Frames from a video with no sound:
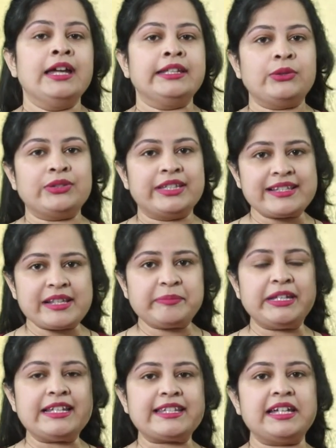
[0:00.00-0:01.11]
Now, this
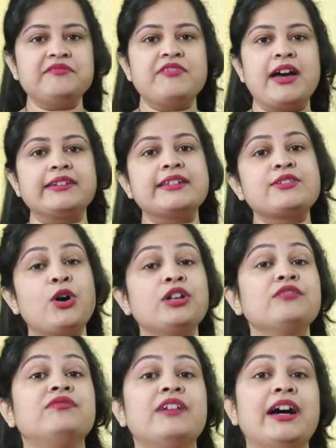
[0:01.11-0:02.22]
appeal time varies
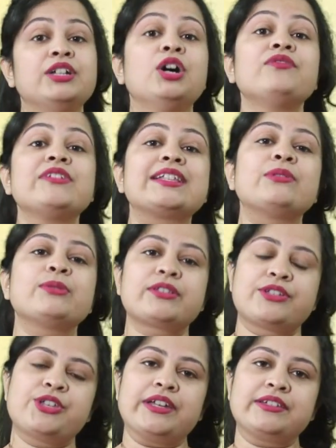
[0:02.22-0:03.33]
on why your visa was
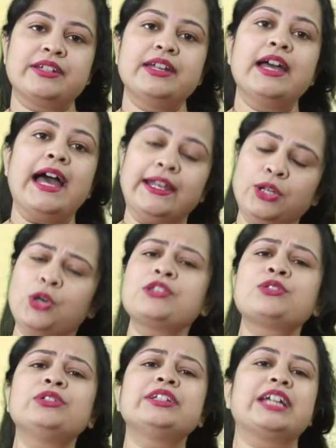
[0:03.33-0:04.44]
rejected and
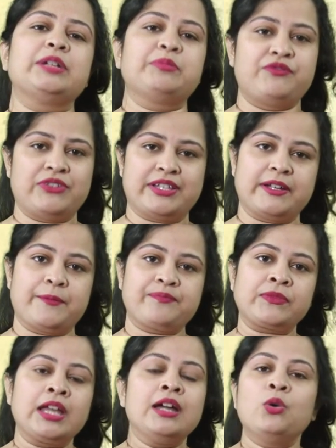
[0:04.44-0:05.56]
also the type of visa.
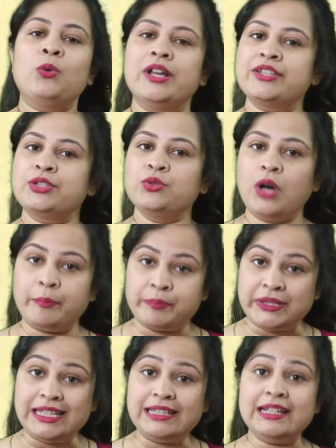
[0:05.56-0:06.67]
Once you
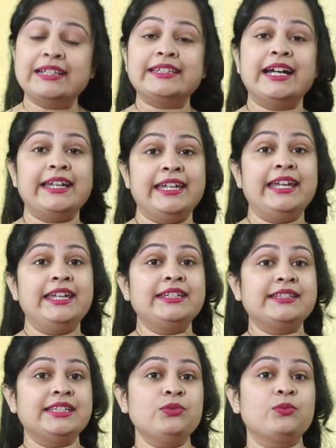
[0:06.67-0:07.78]
appeal, the
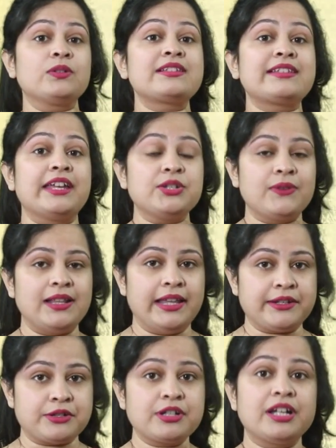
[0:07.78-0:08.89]
AAT will send you a
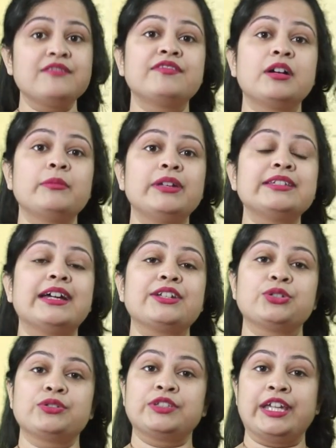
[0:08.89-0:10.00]
letter confirming that
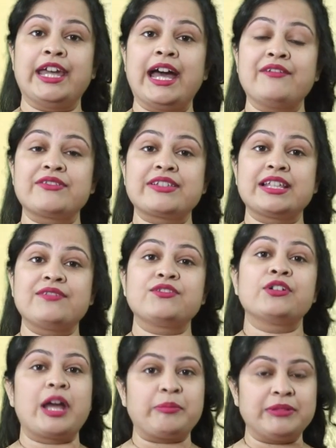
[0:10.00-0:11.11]
they have received
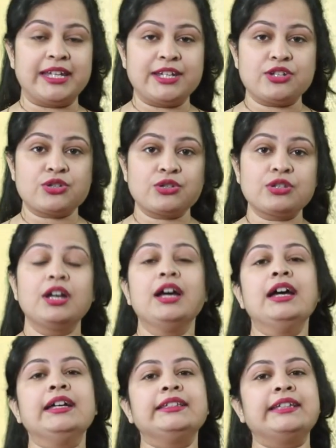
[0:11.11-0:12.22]
your application.
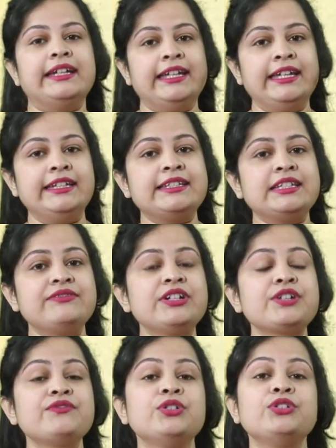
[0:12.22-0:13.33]
The AAT will
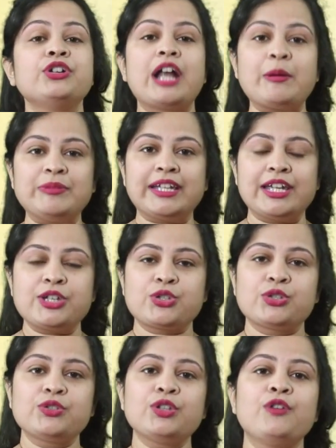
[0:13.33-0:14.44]
review your
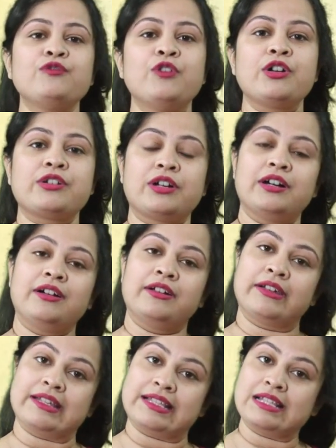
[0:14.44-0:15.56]
application for
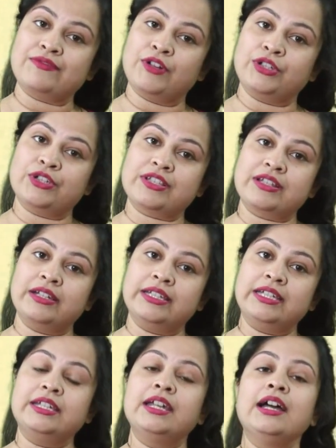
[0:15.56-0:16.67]
reasons for your
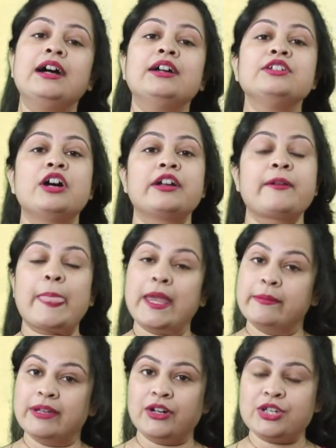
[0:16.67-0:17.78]
study, your
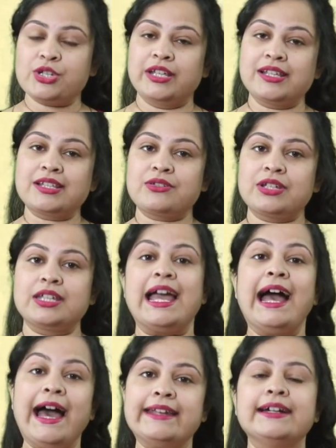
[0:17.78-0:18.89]
immigration history,
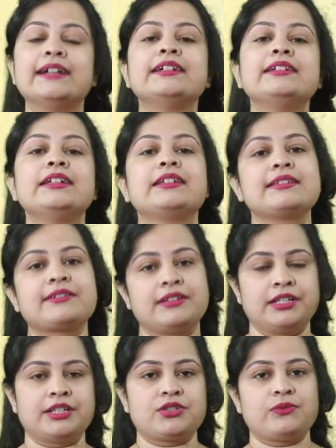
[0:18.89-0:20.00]
and other details
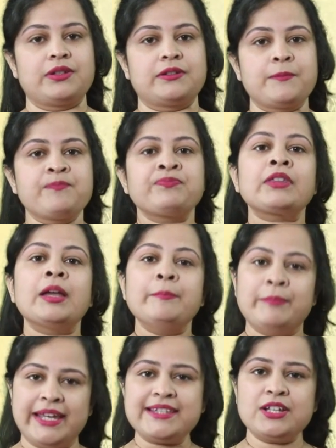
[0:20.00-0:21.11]
related to it.
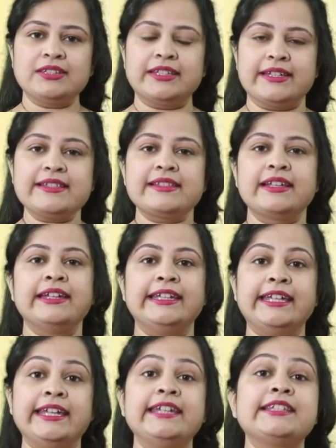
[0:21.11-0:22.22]
Based on this,
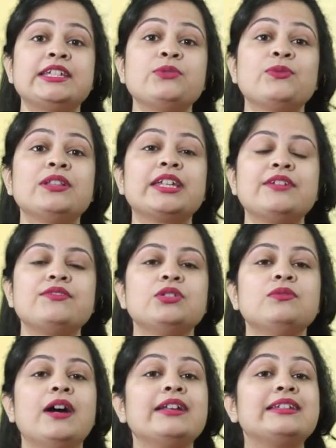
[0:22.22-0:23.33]
AAT will give
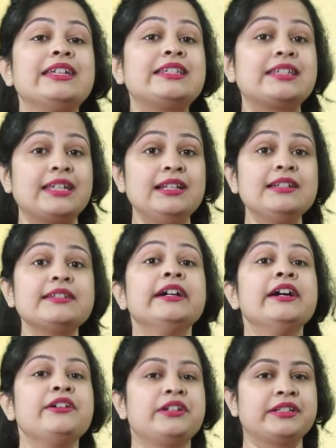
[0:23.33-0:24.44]
you a detailed
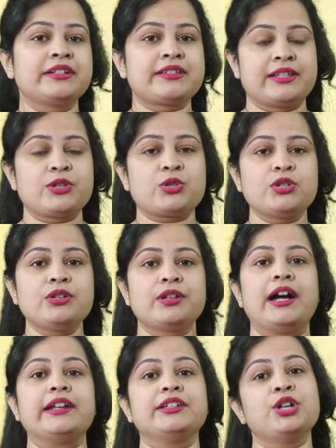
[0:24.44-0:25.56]
written decision
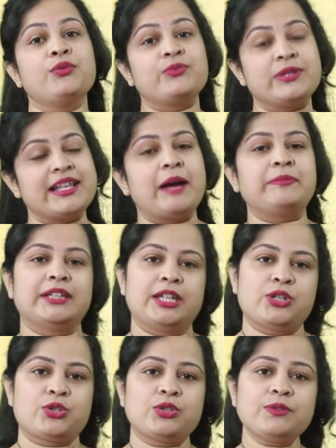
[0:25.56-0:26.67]
regarding your visa
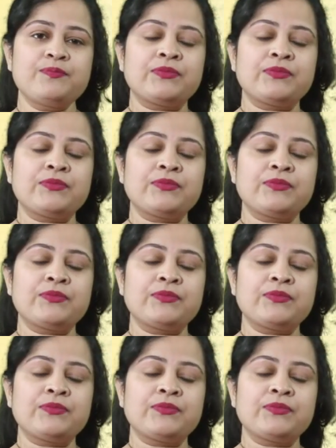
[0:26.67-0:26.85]
application.